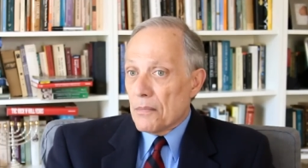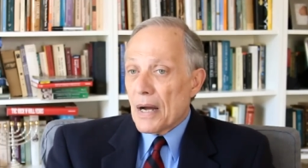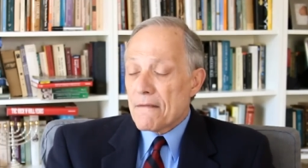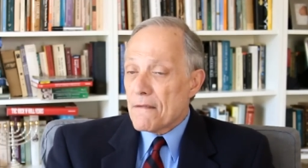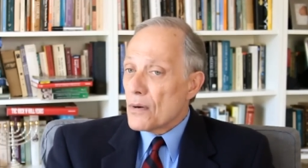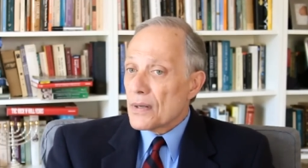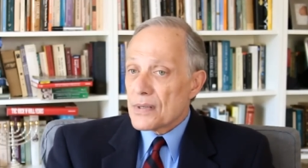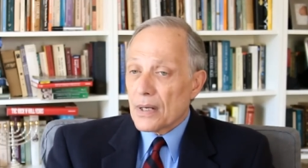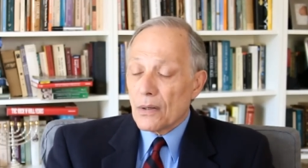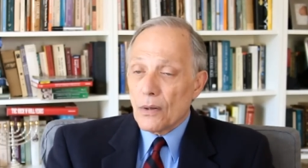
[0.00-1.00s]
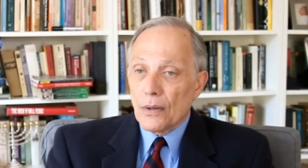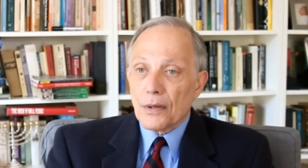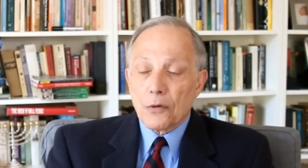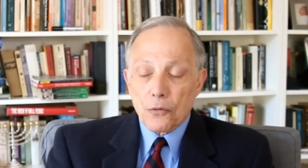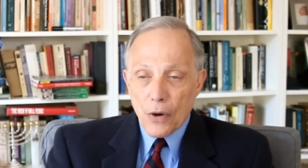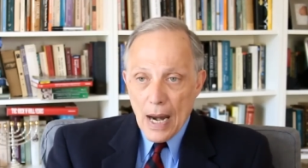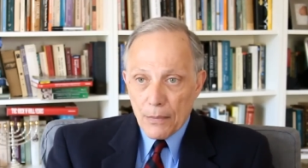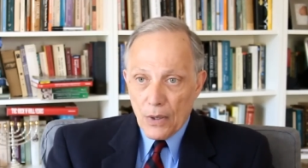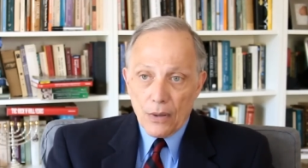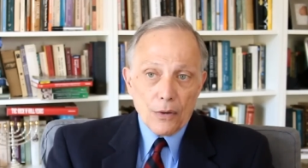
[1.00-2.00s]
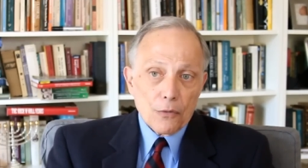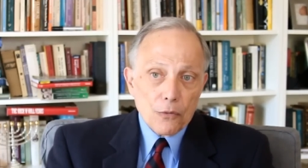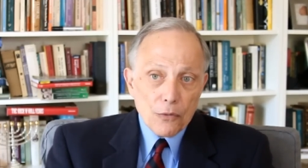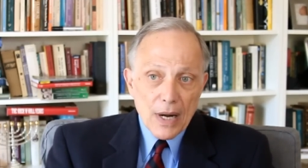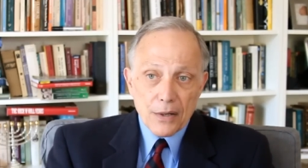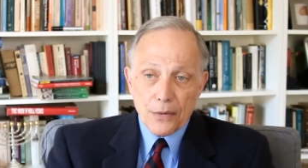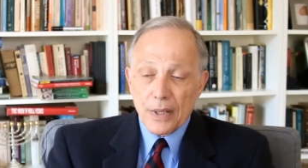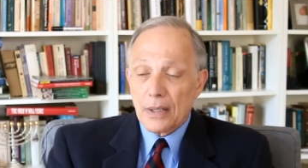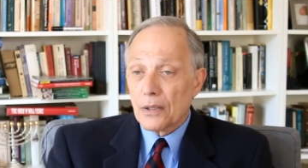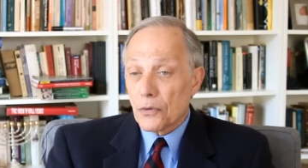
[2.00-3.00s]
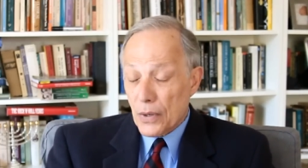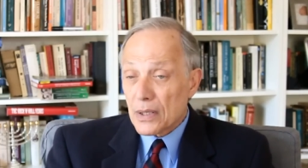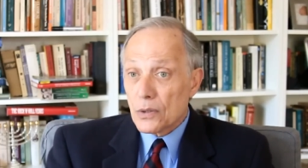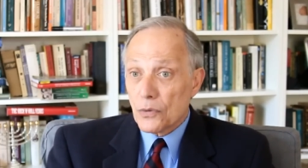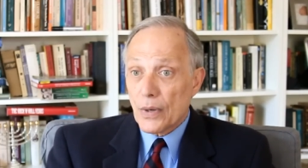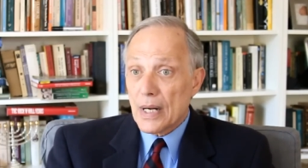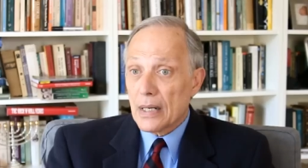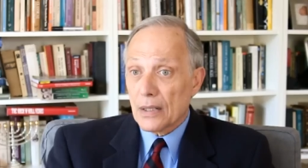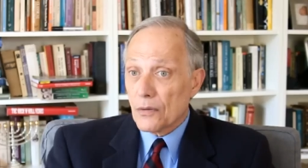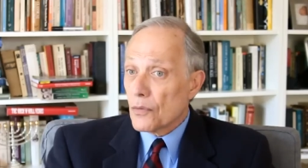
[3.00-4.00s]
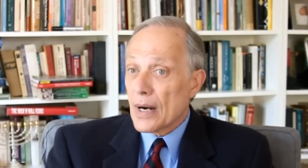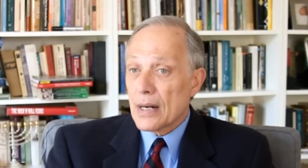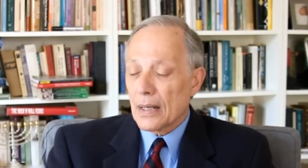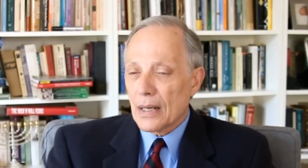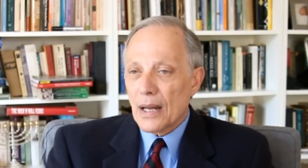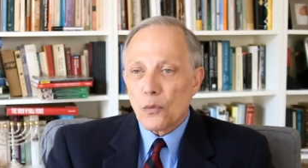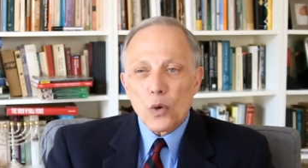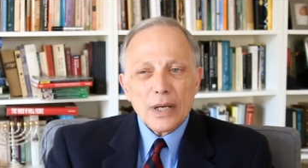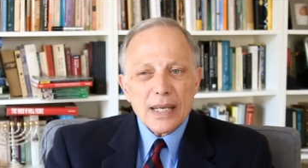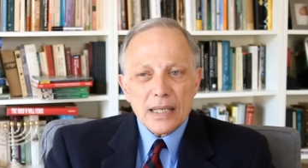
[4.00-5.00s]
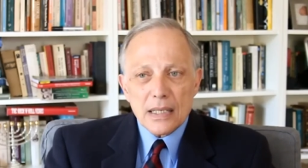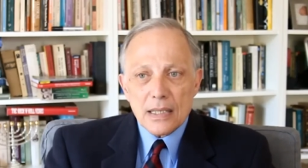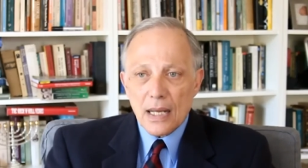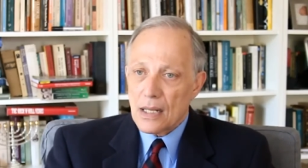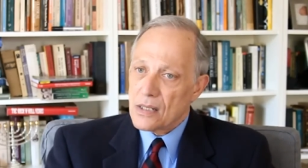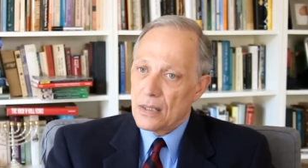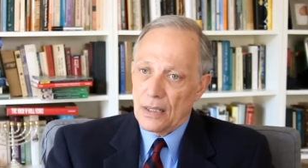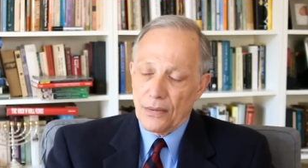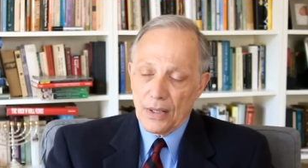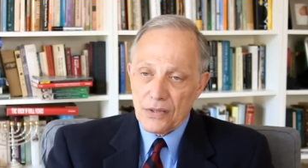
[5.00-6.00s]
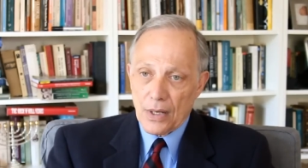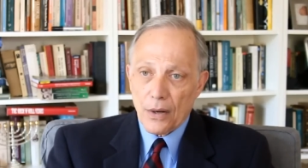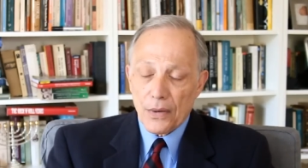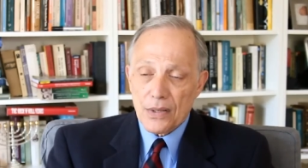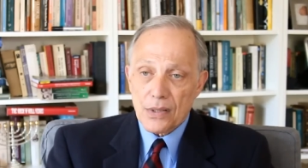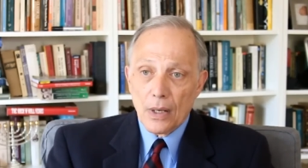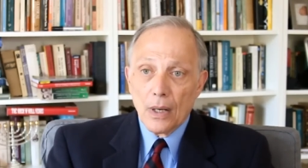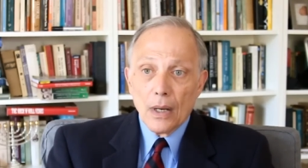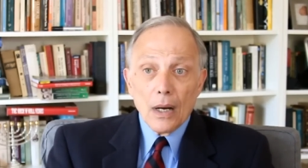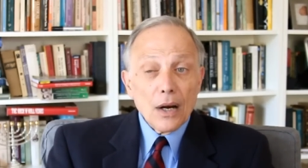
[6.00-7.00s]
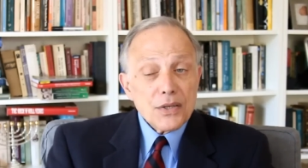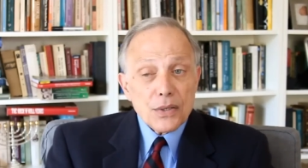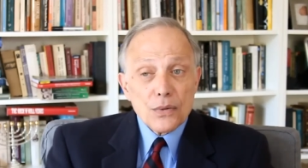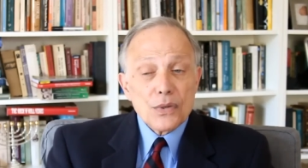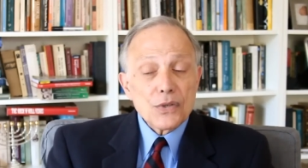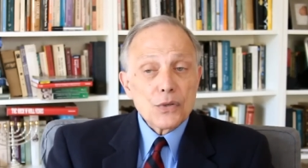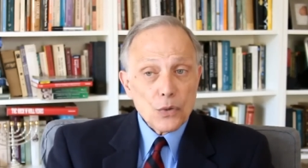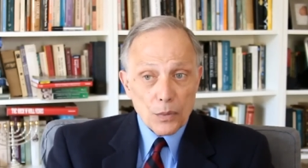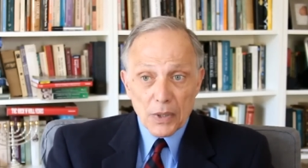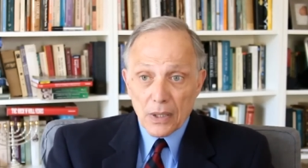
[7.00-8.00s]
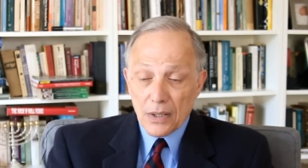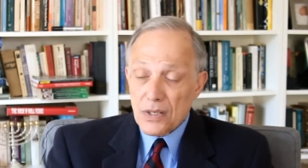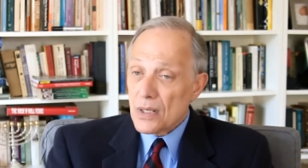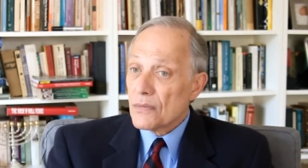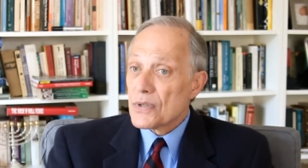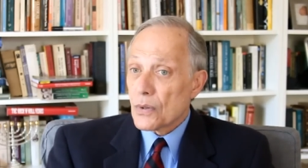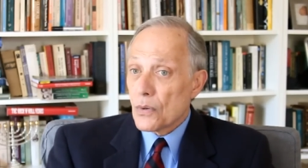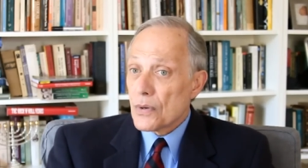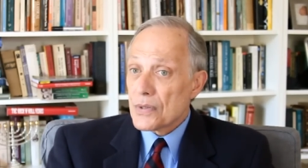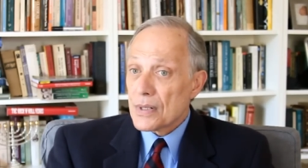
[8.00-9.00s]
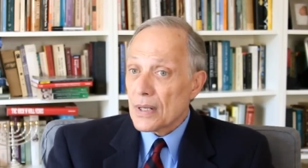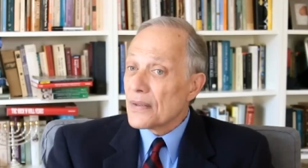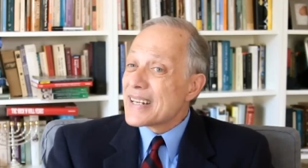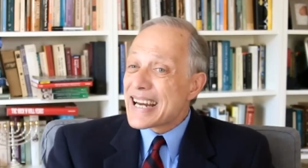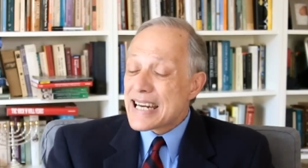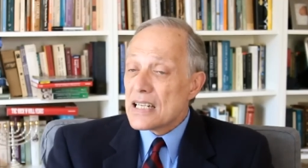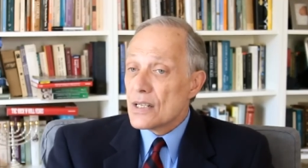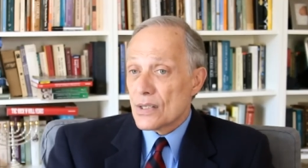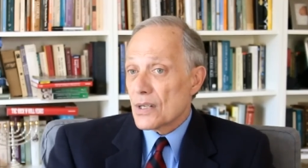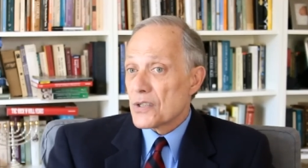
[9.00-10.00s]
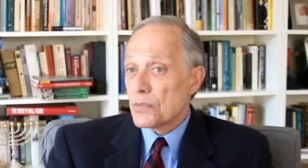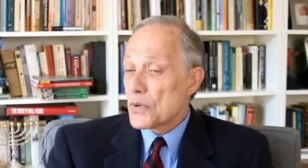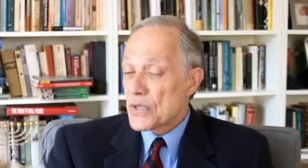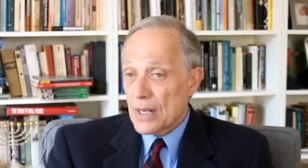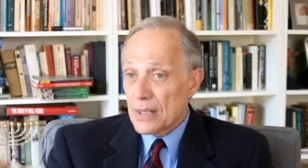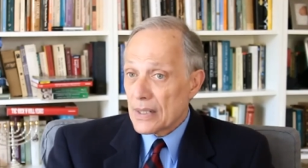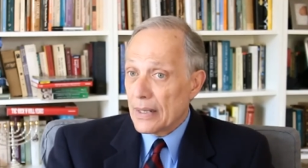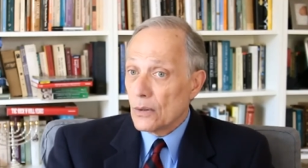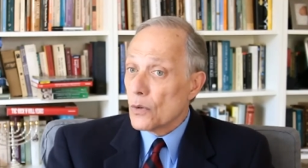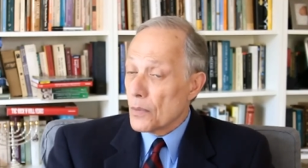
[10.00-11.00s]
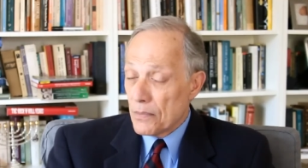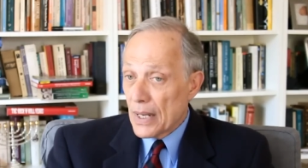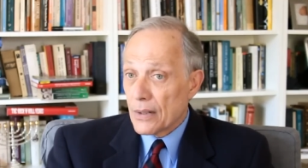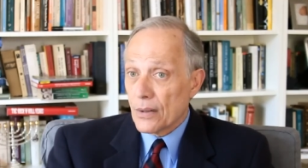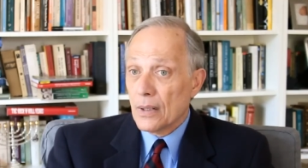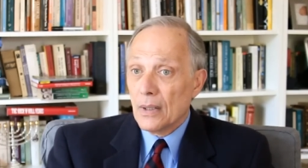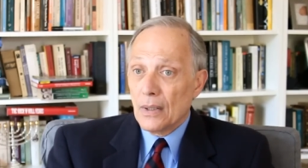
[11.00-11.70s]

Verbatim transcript: By focusing on grammar, rhetoric, critical reading and writing, and working intensely in these areas, our students normally achieve scores in the 96th percentile or better